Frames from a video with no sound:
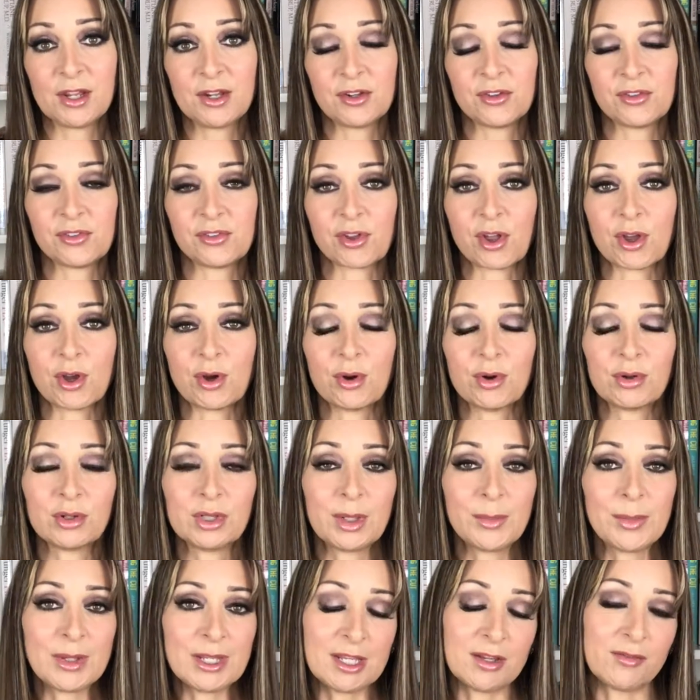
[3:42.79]
So
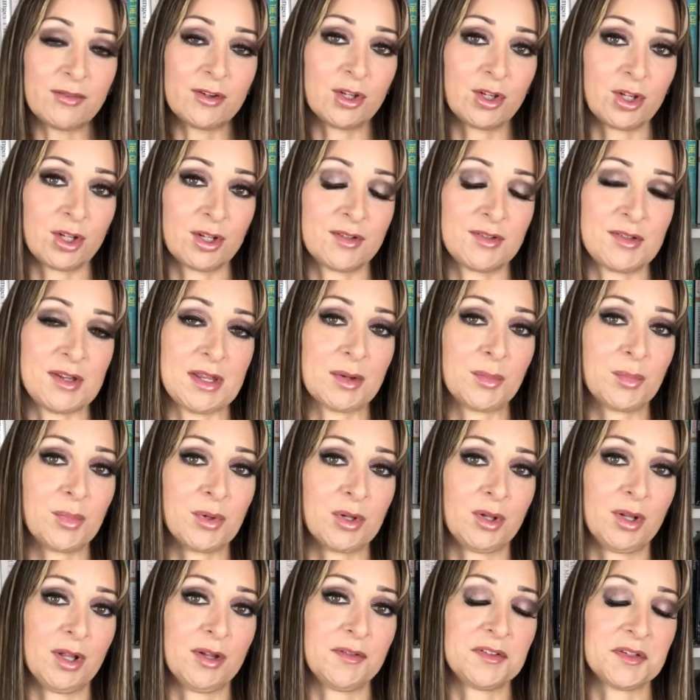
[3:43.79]
let me give you an
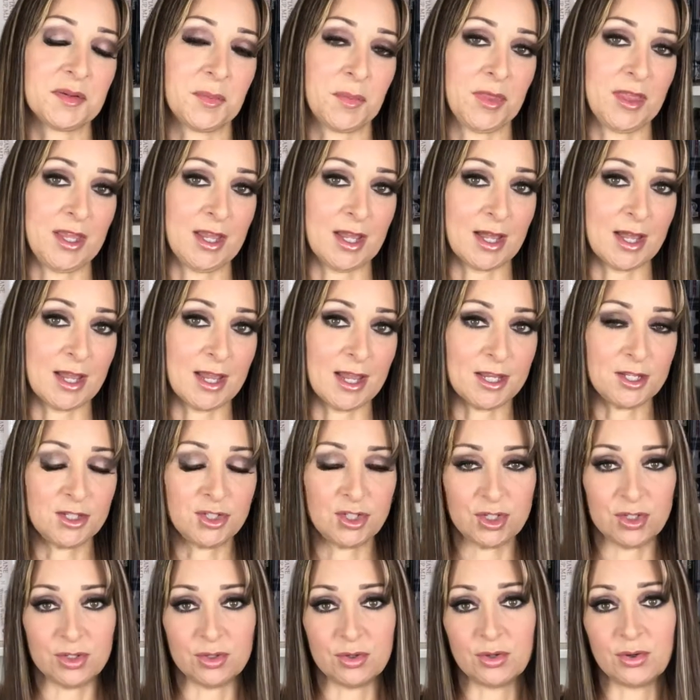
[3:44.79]
example of something I
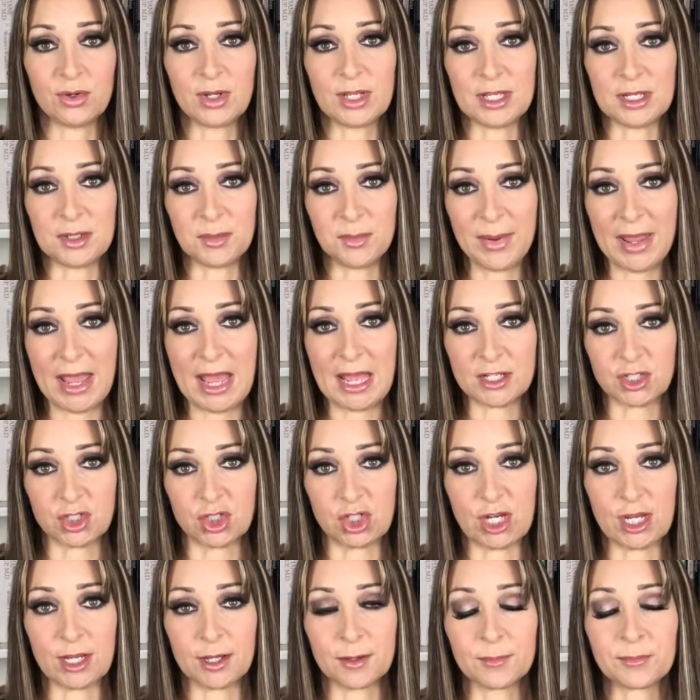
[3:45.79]
do in
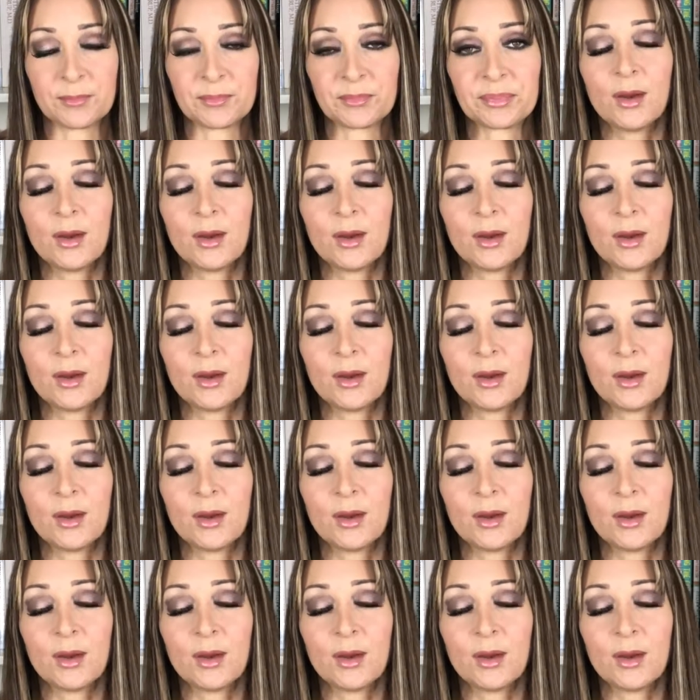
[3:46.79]
batching.